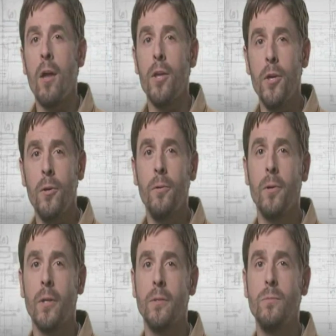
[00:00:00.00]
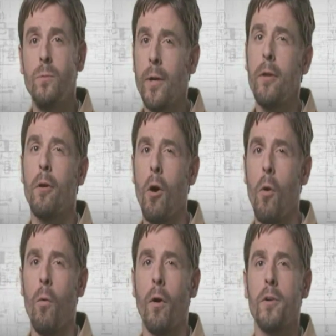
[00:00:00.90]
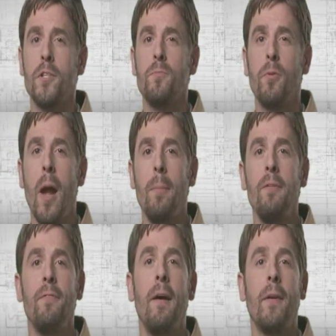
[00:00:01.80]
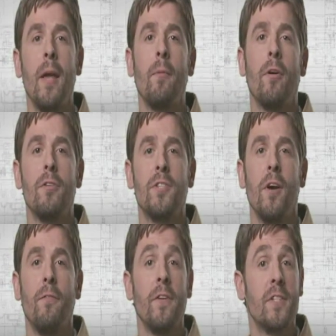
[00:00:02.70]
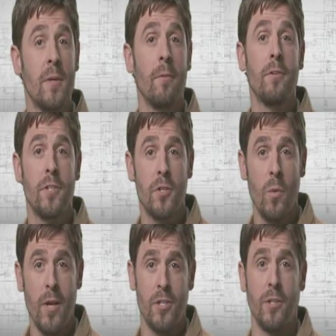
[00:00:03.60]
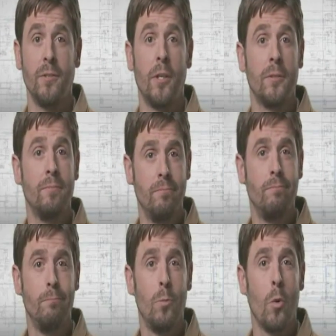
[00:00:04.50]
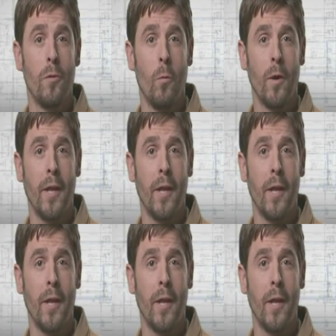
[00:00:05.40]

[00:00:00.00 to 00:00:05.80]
You or one of your coworkers has probably found him or herself in a similar situation on more than one